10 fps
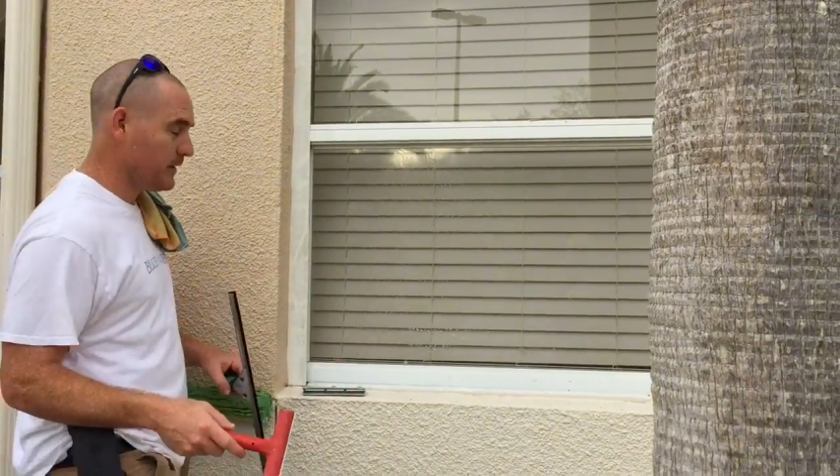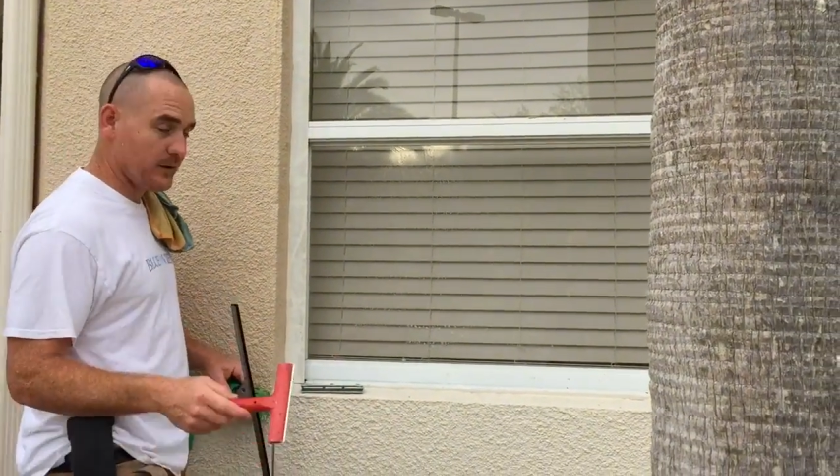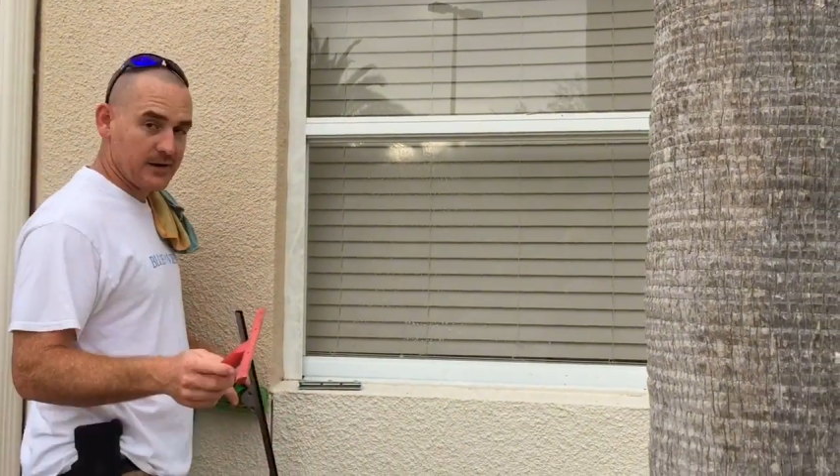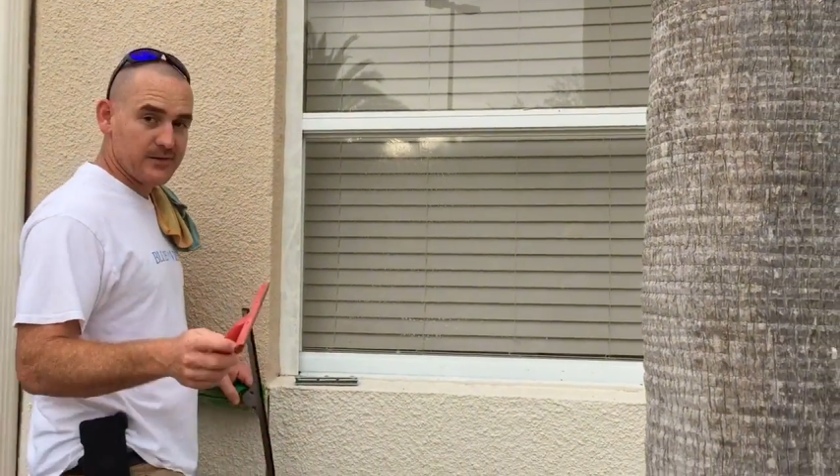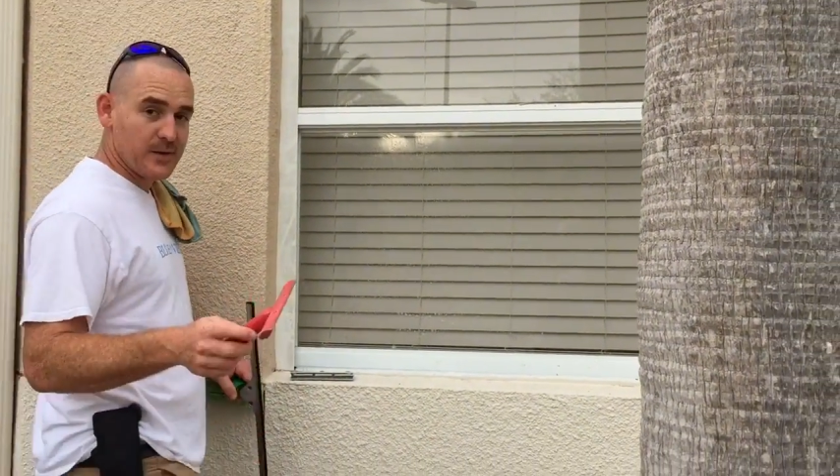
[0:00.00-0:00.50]
let
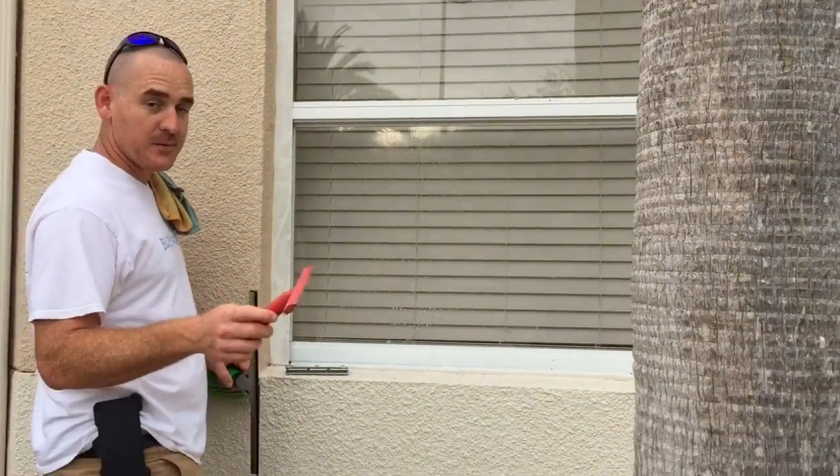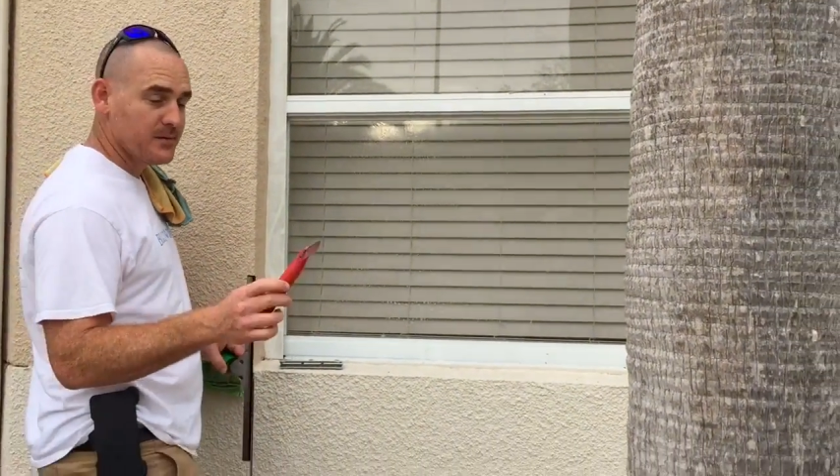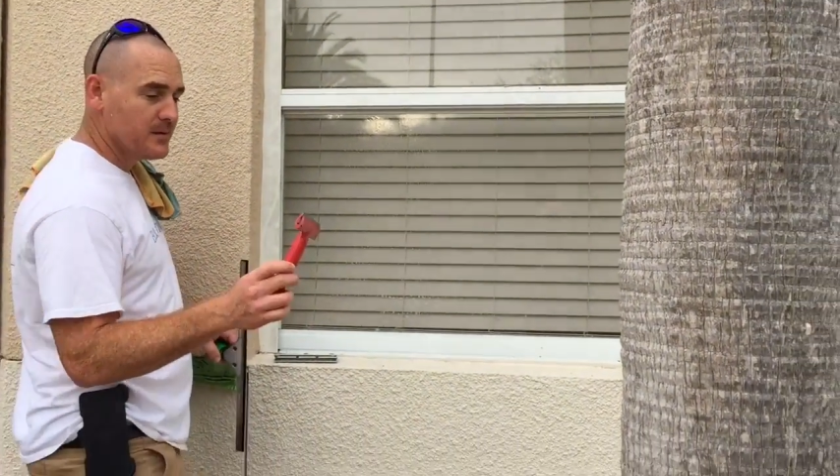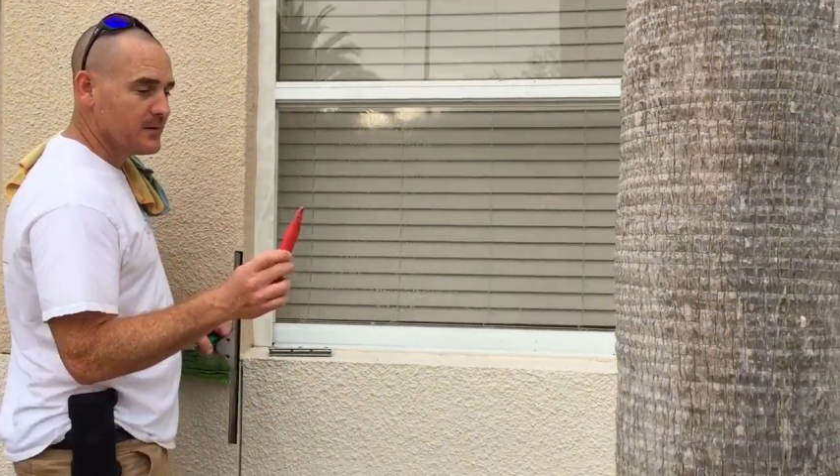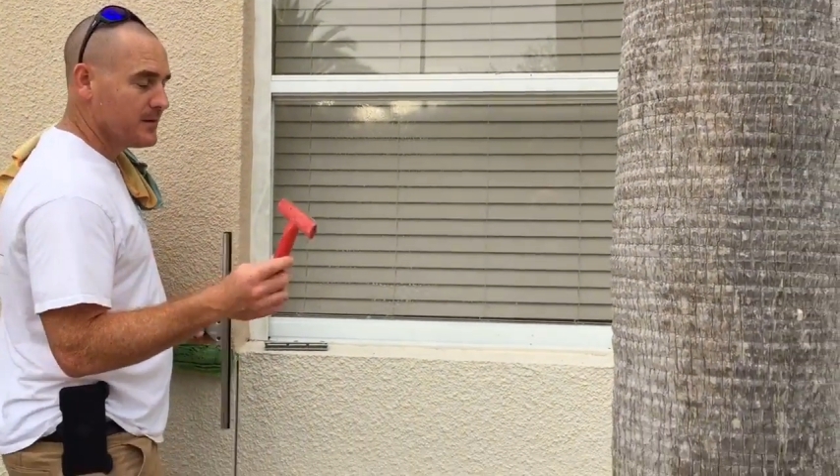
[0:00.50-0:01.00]
you guys know.
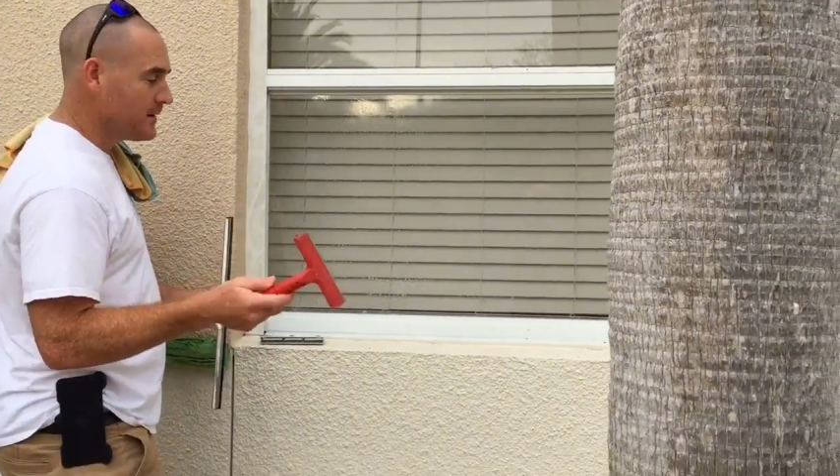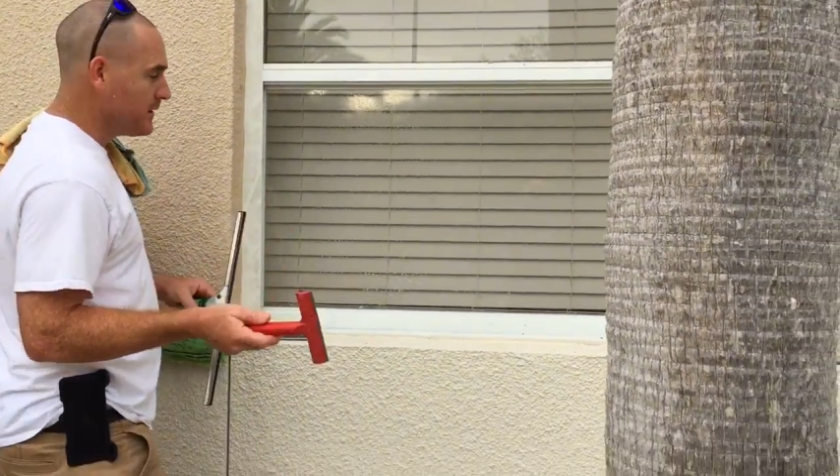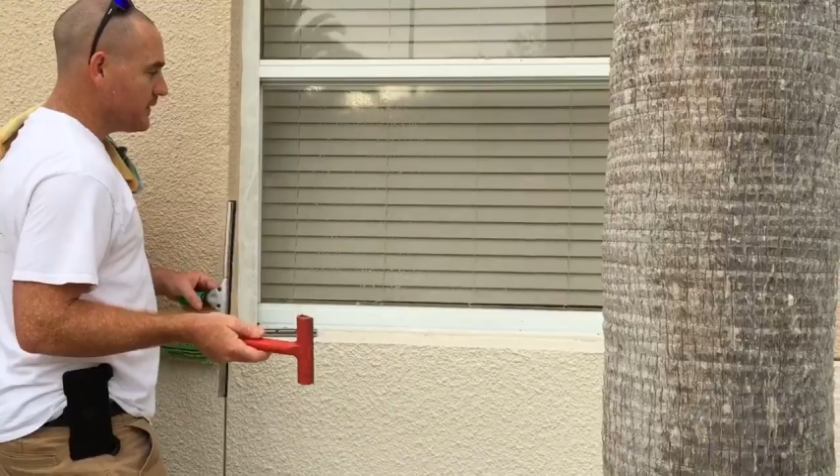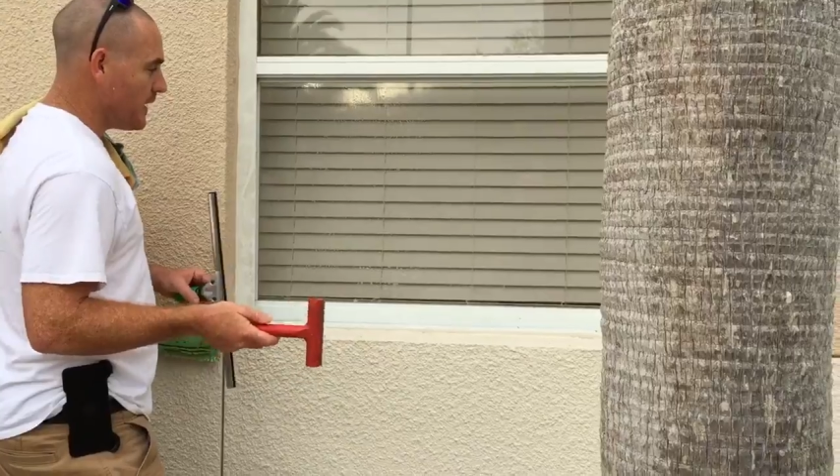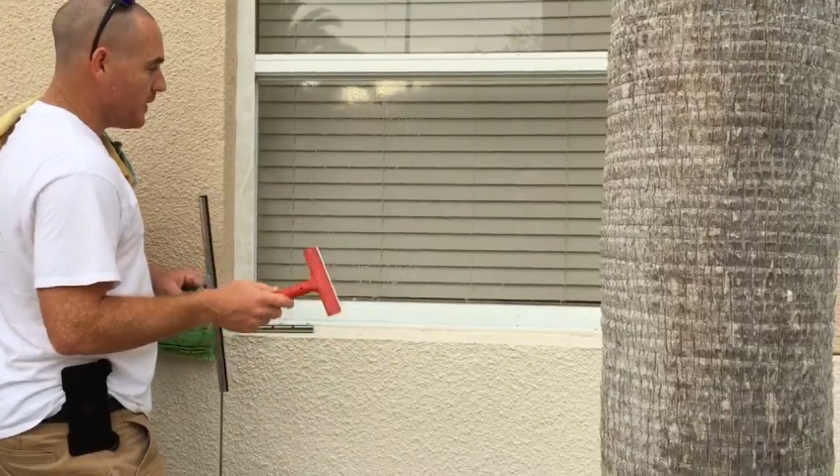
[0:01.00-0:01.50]

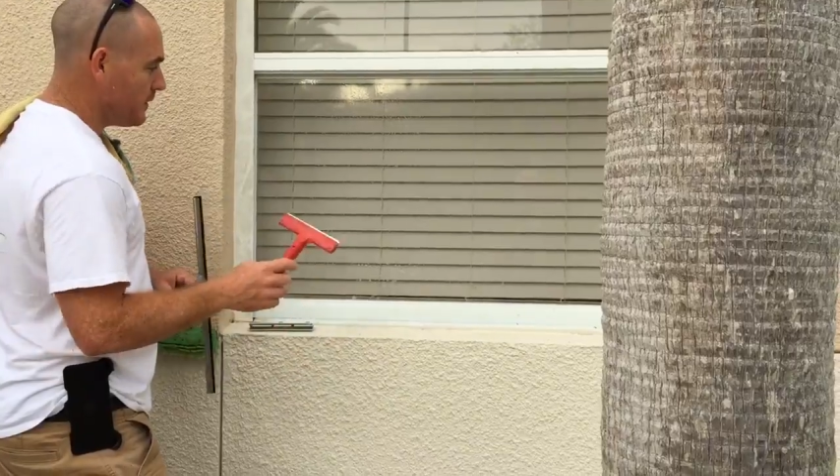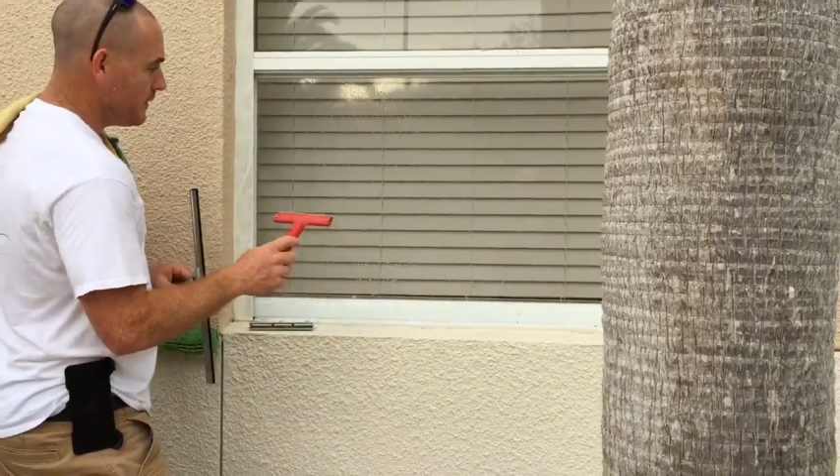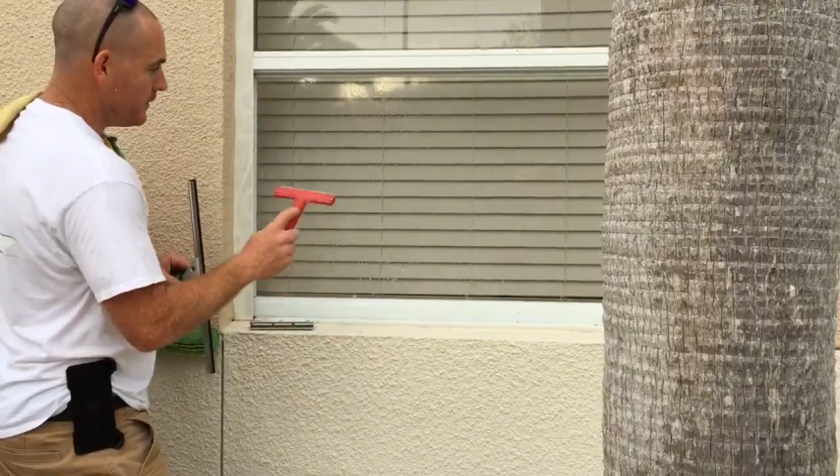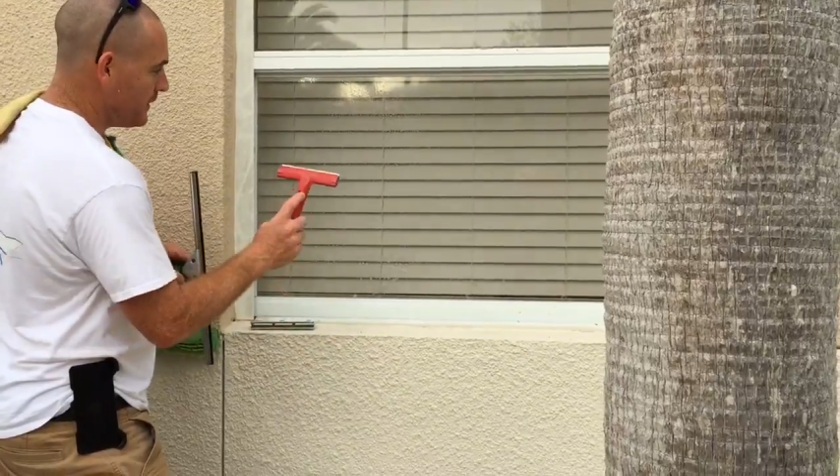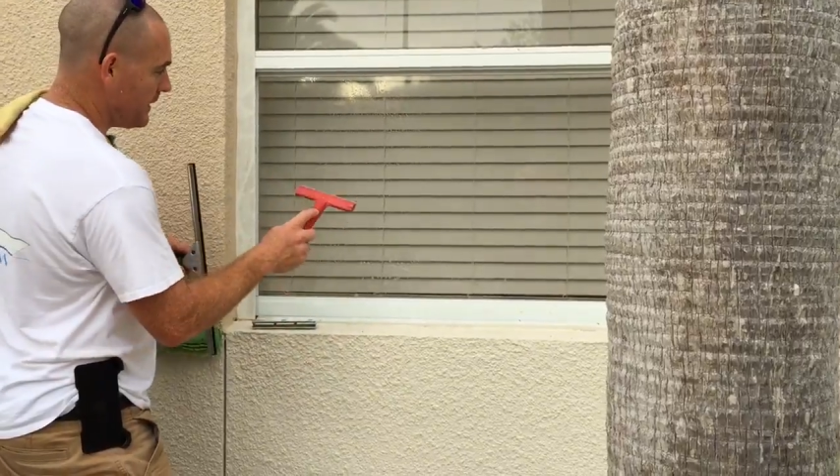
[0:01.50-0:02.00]
So
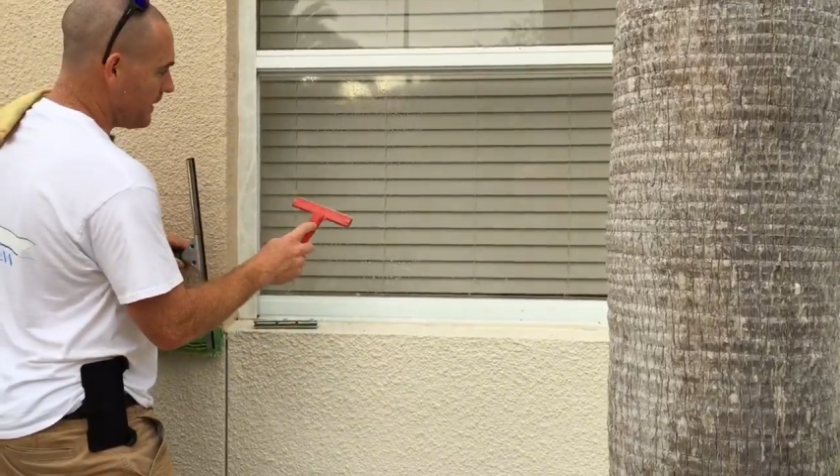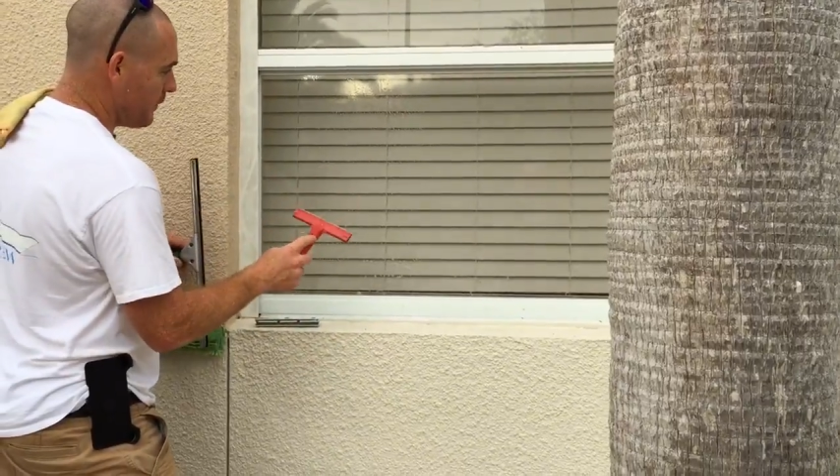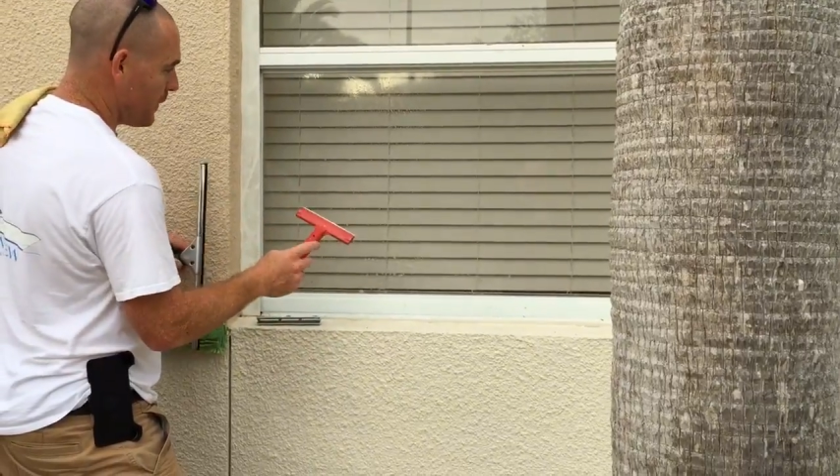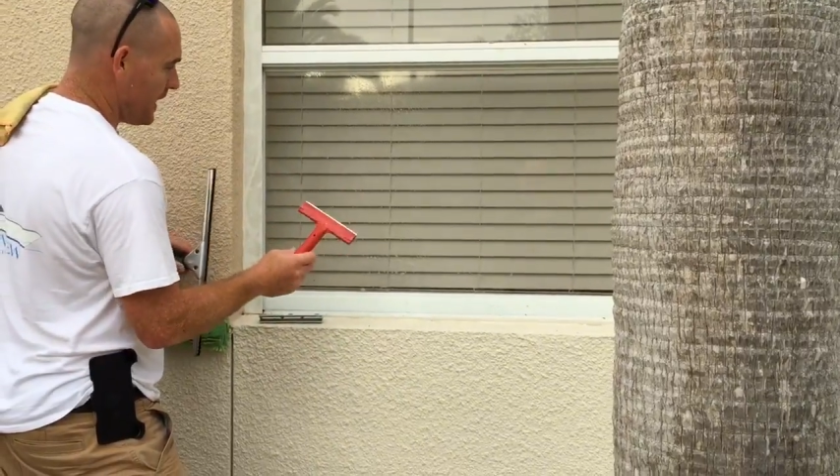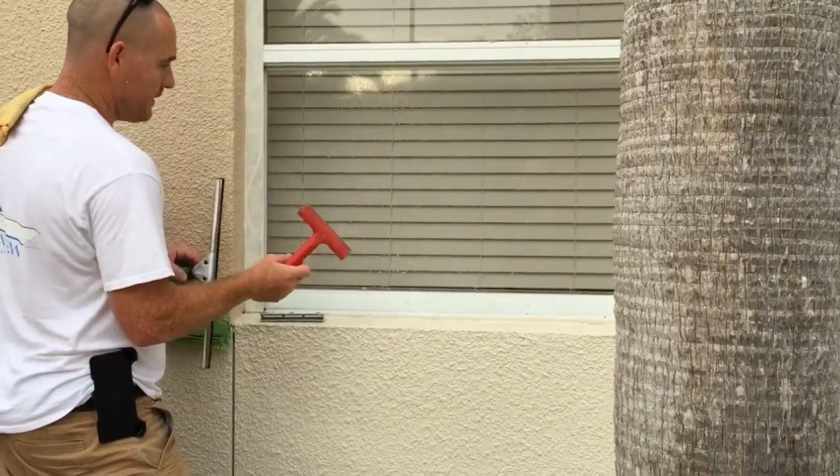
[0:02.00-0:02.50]
you get
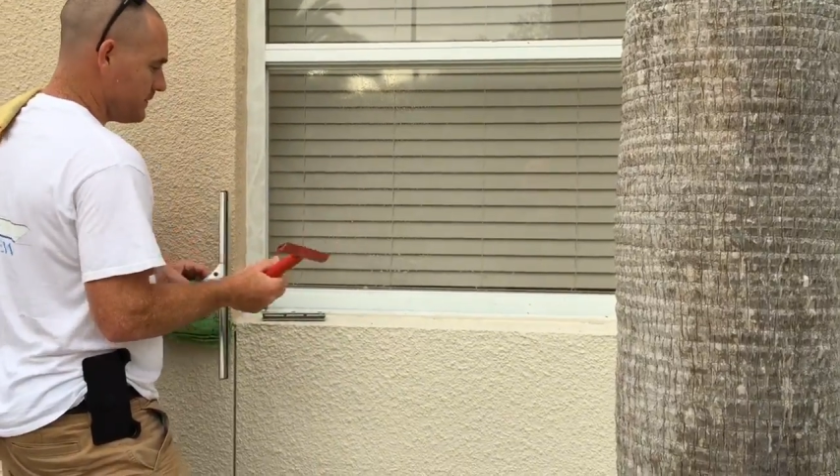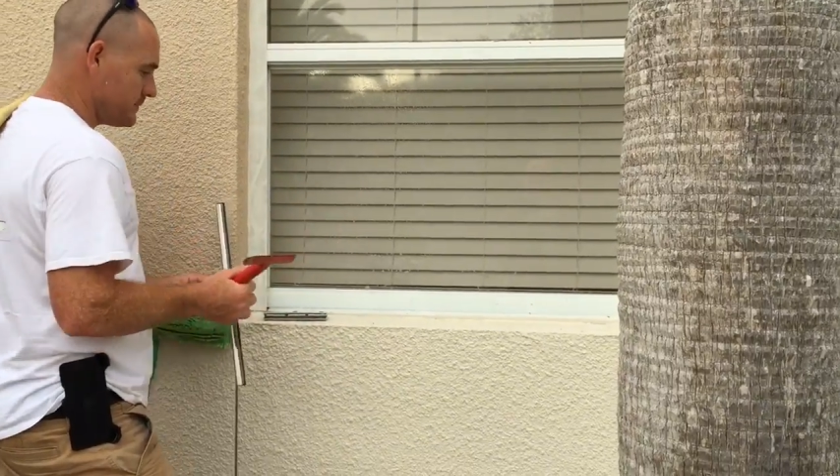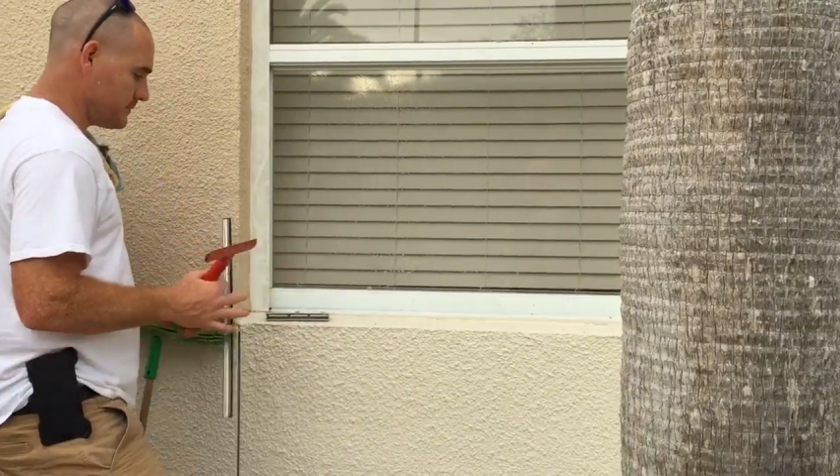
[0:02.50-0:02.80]
it wet